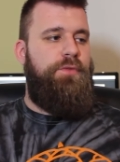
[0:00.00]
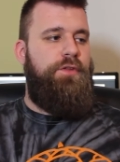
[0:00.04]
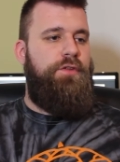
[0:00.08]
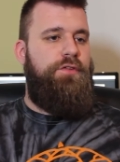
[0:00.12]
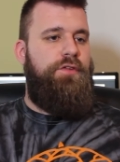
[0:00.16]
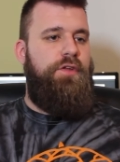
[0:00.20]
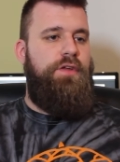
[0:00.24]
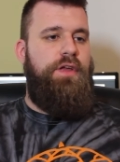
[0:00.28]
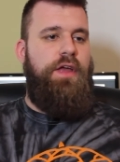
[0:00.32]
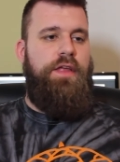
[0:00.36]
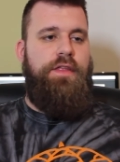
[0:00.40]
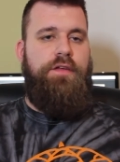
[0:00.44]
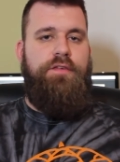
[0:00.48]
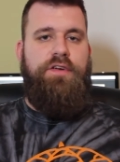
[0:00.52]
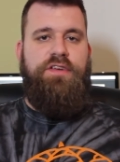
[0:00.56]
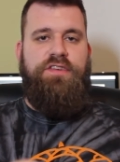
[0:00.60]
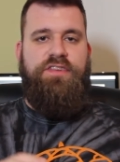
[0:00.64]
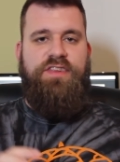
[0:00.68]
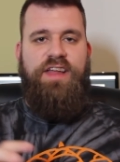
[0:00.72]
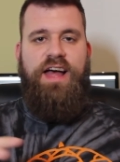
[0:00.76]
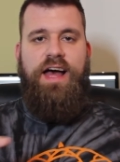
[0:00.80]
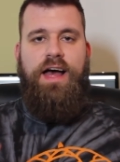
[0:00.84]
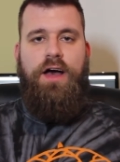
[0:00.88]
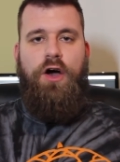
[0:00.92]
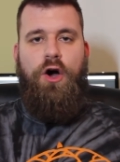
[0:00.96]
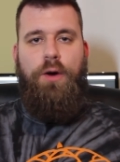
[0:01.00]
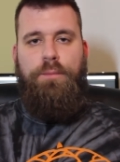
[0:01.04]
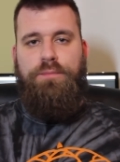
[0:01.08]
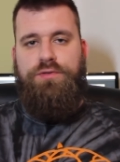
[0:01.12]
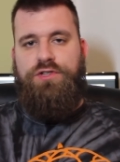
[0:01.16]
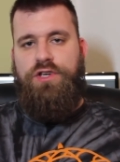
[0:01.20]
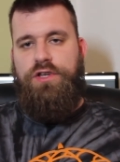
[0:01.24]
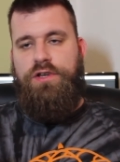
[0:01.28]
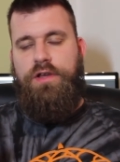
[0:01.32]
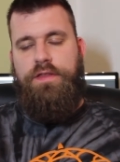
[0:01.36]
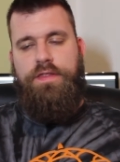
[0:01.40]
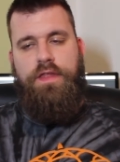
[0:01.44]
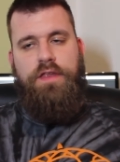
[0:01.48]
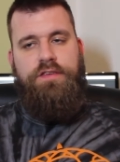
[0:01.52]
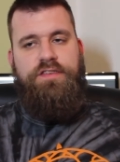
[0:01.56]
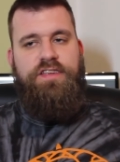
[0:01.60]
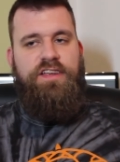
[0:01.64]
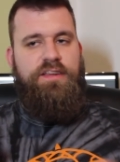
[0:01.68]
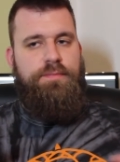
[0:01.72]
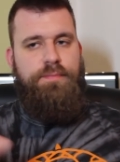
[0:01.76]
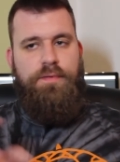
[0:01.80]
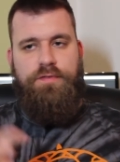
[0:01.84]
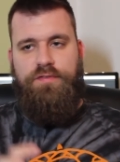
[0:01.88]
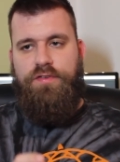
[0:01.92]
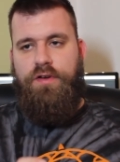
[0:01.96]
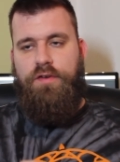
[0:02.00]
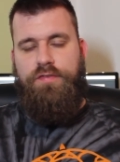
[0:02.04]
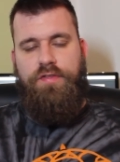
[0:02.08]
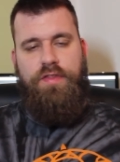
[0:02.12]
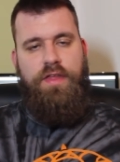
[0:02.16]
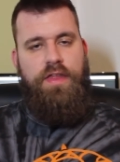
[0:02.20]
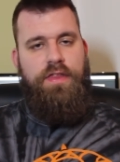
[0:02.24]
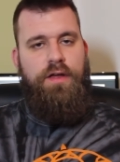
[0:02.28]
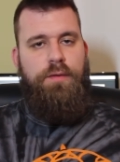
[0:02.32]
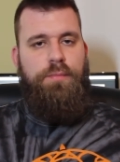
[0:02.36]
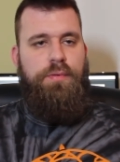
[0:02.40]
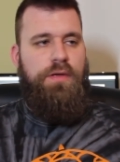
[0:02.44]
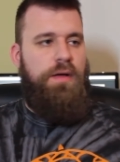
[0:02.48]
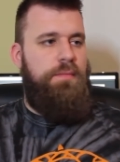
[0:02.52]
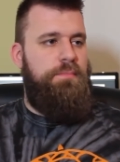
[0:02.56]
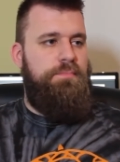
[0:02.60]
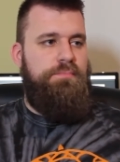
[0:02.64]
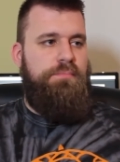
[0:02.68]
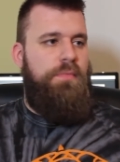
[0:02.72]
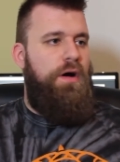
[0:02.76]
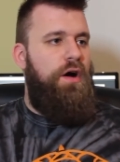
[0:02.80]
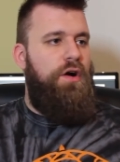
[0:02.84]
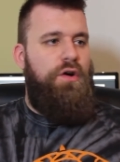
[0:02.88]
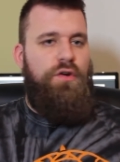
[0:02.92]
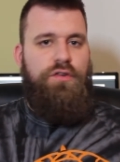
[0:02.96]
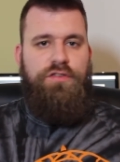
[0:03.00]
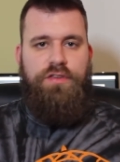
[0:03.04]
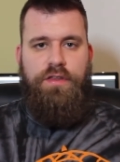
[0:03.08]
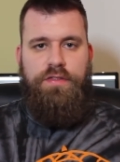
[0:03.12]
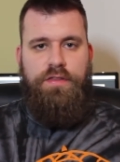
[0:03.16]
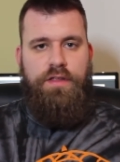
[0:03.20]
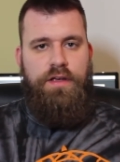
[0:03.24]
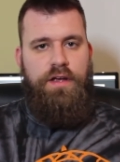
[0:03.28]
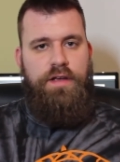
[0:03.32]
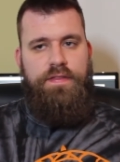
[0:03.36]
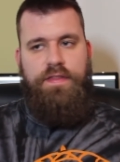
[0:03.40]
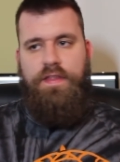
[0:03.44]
So yeah, there is that option, and then 6 months after that there'll be a mug or something,